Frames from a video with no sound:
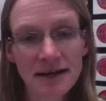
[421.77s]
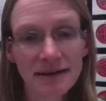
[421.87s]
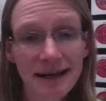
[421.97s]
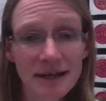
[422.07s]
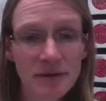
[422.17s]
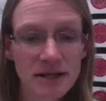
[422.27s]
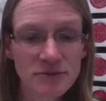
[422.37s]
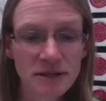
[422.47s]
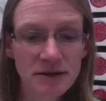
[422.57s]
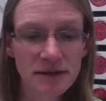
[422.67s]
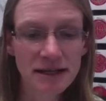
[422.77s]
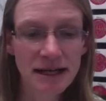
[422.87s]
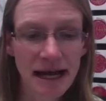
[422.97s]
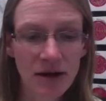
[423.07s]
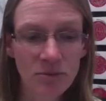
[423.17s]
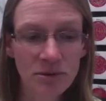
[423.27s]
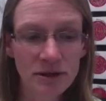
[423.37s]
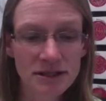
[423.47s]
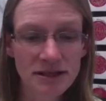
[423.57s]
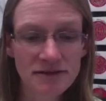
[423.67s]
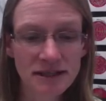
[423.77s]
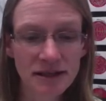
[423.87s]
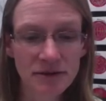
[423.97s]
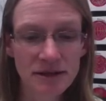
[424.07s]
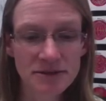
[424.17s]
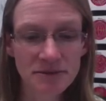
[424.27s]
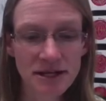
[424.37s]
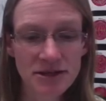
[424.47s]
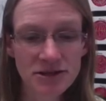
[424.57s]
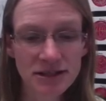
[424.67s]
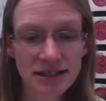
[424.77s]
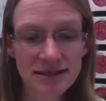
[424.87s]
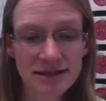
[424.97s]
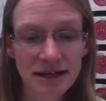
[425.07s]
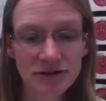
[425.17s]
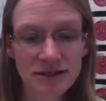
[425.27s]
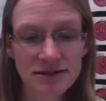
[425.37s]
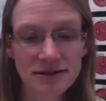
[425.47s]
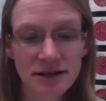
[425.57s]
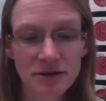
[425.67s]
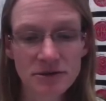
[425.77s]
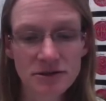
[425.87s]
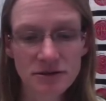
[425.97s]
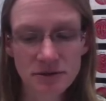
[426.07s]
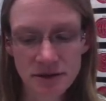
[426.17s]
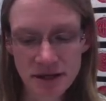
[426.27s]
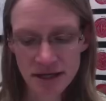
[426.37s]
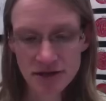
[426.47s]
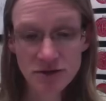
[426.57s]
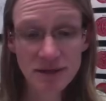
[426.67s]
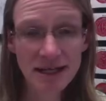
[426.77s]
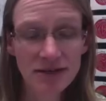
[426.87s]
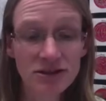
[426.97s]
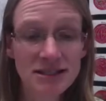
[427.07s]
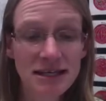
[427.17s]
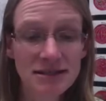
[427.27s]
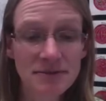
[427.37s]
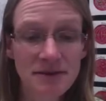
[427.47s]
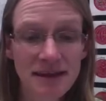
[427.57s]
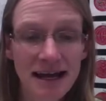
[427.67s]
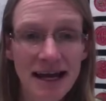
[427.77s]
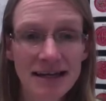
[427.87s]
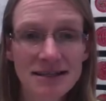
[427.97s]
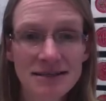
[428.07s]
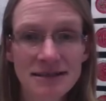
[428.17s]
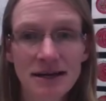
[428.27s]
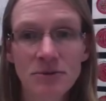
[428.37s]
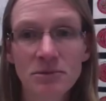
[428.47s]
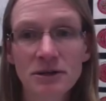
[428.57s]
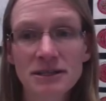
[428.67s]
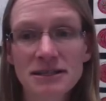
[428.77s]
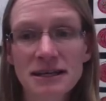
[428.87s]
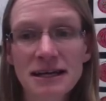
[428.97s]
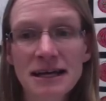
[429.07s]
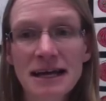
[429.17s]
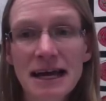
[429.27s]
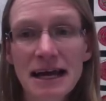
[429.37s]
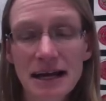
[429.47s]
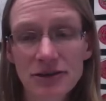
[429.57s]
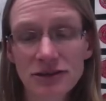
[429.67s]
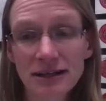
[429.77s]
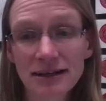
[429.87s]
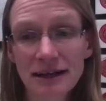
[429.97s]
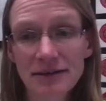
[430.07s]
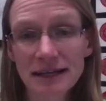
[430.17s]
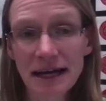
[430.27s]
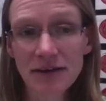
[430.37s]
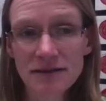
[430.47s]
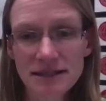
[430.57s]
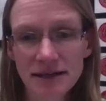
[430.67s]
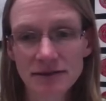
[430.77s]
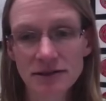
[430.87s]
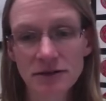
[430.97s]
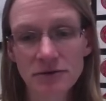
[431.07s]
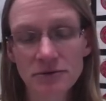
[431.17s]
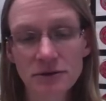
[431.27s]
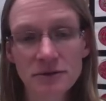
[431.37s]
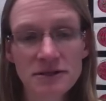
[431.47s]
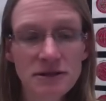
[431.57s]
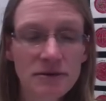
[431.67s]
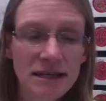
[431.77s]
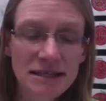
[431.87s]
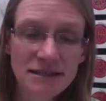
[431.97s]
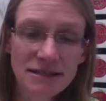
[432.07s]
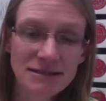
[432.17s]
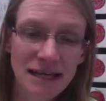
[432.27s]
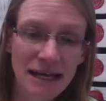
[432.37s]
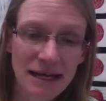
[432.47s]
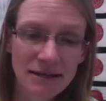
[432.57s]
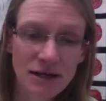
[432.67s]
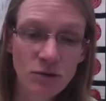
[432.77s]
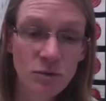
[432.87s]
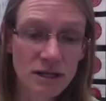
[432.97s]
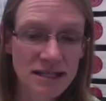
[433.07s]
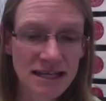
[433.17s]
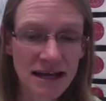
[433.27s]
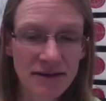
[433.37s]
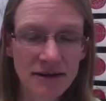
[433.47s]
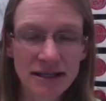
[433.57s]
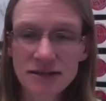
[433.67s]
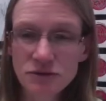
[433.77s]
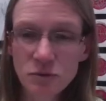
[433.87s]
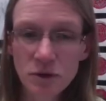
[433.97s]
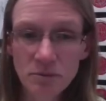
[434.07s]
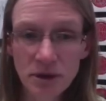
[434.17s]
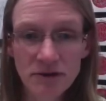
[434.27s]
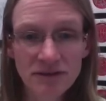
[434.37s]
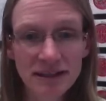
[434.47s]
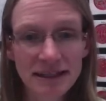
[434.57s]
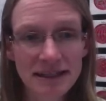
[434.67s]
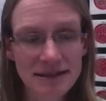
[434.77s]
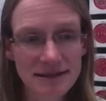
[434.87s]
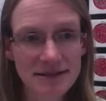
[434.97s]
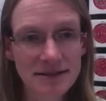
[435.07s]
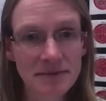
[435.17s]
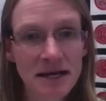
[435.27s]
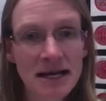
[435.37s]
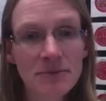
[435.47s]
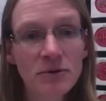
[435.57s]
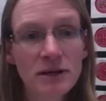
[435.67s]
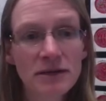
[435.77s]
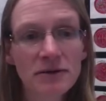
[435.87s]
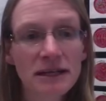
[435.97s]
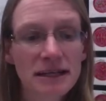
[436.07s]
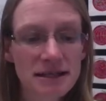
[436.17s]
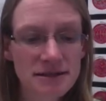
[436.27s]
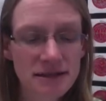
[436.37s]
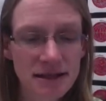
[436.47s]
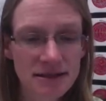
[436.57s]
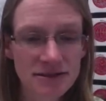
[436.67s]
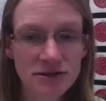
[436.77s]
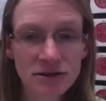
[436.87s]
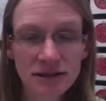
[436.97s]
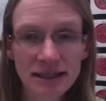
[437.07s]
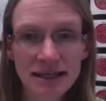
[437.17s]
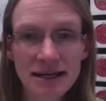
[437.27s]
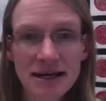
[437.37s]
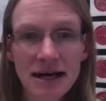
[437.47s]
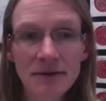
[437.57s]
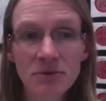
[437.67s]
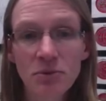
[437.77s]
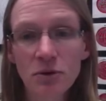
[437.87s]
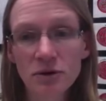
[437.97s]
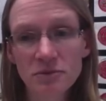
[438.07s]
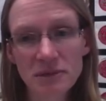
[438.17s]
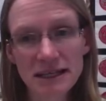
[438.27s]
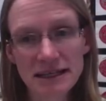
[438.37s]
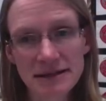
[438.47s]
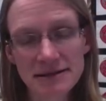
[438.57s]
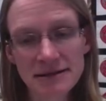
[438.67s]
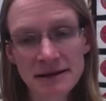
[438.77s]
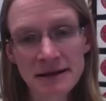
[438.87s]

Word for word: Likewise, we know that an output of cellular respiration is actually CO2. So we could actually take some of that as an output and actually allow the Calvin cycle to go through. And so these things can kind of work together. It doesn't work perfectly in a system, but we know that it is, is certainly um, an important piece.